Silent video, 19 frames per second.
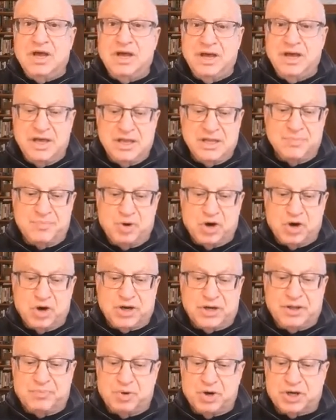In the
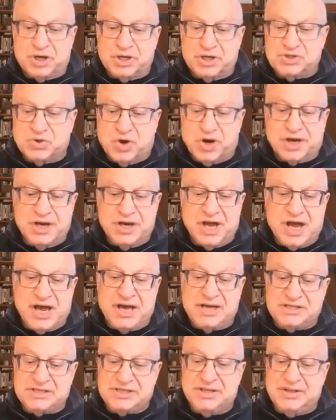book is
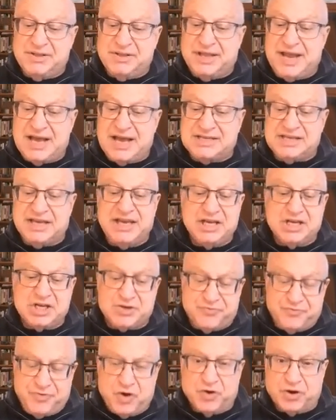organized that has each
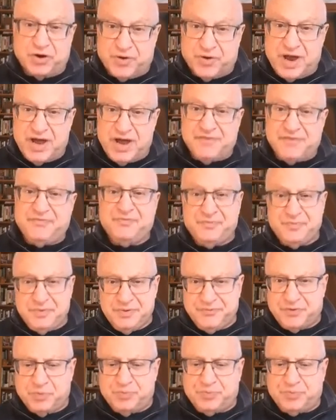photograph,
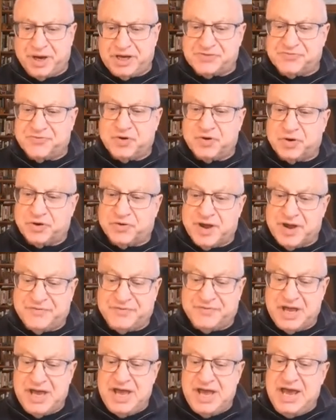full-page photograph,
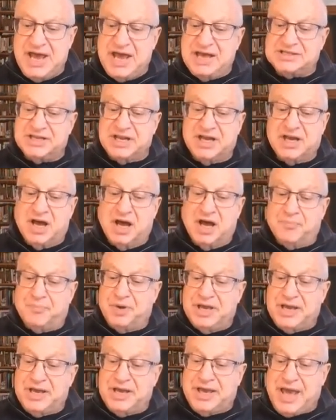has an
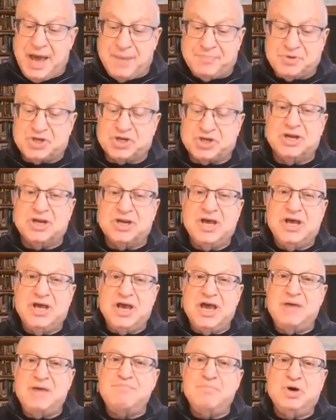accompanying caption,
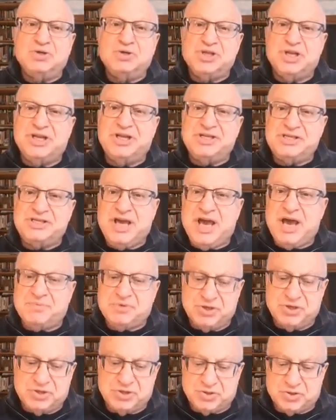and most of these
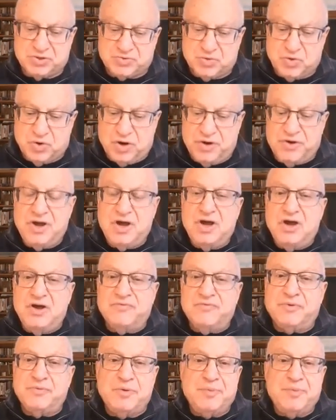captions are drawn
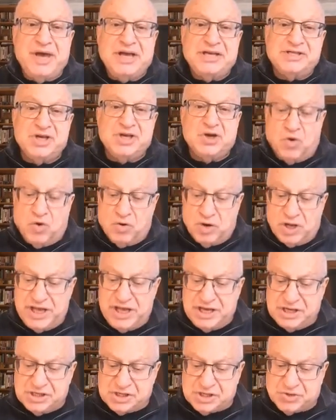from amazing oral
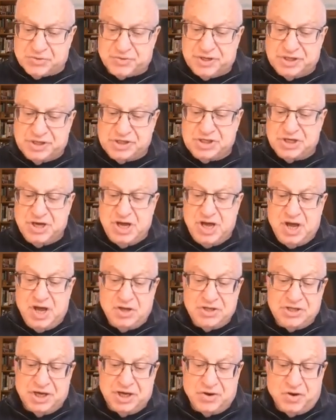histories
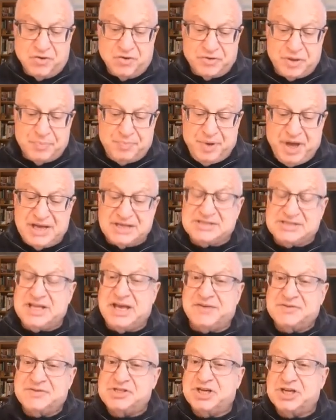done over the past
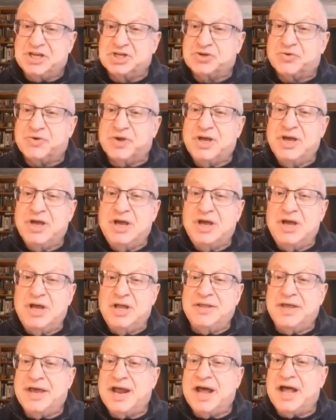half century
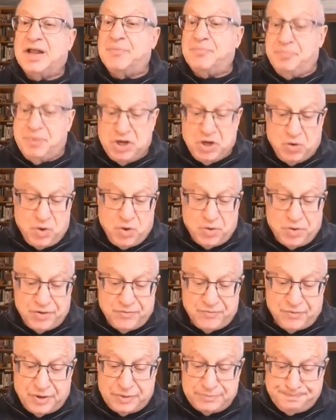that I'll be quoting
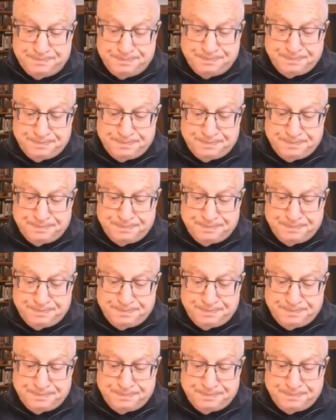from.